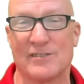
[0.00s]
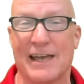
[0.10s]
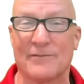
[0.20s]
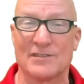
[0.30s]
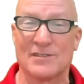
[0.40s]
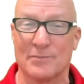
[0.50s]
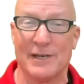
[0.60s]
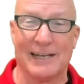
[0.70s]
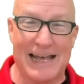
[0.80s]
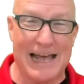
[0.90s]
have to
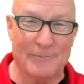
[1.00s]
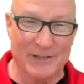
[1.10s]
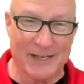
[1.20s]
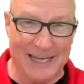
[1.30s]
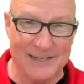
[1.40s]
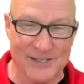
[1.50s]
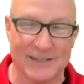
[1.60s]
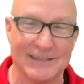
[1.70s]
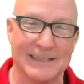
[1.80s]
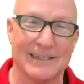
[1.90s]
submit an
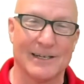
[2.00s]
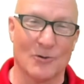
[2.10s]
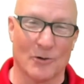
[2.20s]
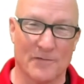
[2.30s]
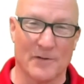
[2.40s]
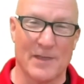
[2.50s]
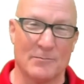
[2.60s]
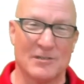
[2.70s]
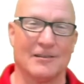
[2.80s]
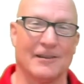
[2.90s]
application in order for
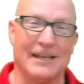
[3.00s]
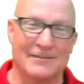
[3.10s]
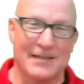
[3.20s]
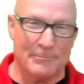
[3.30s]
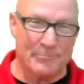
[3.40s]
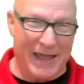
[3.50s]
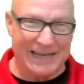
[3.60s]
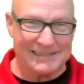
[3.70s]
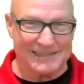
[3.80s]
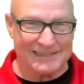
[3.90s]
them to link that
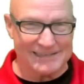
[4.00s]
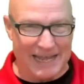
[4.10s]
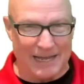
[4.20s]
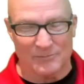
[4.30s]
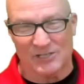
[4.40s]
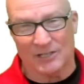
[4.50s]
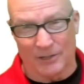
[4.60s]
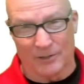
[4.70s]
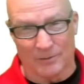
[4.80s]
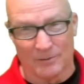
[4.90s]
past exam to
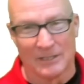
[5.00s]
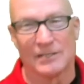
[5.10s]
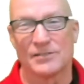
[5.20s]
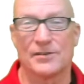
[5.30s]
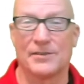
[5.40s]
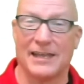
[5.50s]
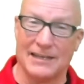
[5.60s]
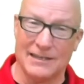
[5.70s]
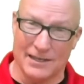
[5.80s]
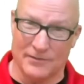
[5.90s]
you so they
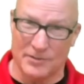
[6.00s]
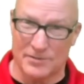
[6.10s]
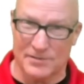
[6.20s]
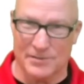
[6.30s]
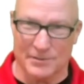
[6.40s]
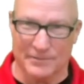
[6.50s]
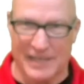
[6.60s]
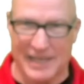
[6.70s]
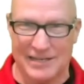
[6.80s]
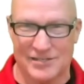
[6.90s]
can give you the
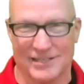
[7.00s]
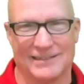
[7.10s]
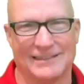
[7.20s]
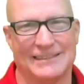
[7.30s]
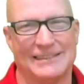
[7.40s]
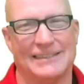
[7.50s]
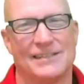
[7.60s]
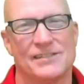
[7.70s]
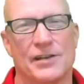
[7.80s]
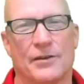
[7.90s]
certification.
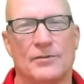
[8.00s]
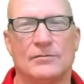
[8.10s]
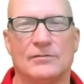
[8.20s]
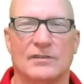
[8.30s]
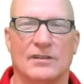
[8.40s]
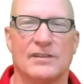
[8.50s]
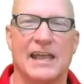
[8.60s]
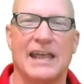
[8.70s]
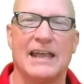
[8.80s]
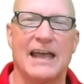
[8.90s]
So
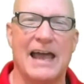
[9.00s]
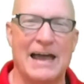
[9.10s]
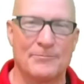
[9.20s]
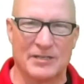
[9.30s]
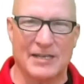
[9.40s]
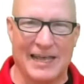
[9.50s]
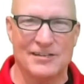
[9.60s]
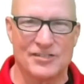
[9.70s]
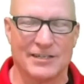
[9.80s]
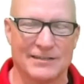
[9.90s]
the
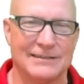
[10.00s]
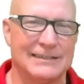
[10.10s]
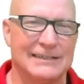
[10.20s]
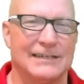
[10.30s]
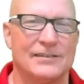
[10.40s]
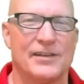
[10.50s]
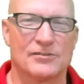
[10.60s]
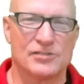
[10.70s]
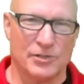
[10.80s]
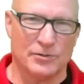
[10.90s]
application, there are
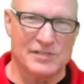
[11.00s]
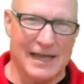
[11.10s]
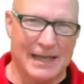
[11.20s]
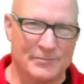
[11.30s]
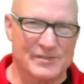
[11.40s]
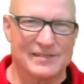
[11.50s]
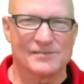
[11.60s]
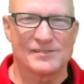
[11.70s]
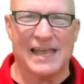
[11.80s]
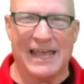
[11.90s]
two types.
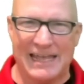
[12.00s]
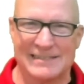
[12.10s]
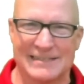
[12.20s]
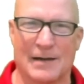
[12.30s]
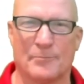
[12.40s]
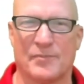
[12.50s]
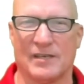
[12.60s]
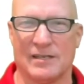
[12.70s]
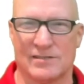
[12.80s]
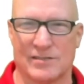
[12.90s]
There's the ASEP,
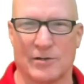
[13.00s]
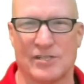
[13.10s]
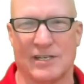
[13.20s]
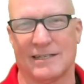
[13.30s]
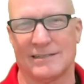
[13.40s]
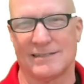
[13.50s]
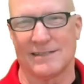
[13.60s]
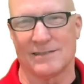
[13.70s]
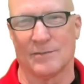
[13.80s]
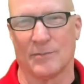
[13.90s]
the Associated
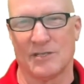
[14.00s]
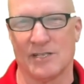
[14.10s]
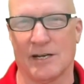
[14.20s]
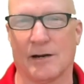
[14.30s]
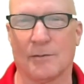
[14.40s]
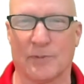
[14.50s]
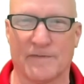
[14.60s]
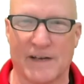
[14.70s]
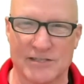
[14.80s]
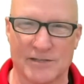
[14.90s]
System Engineering
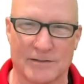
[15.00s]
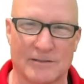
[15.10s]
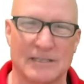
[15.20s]
Professional.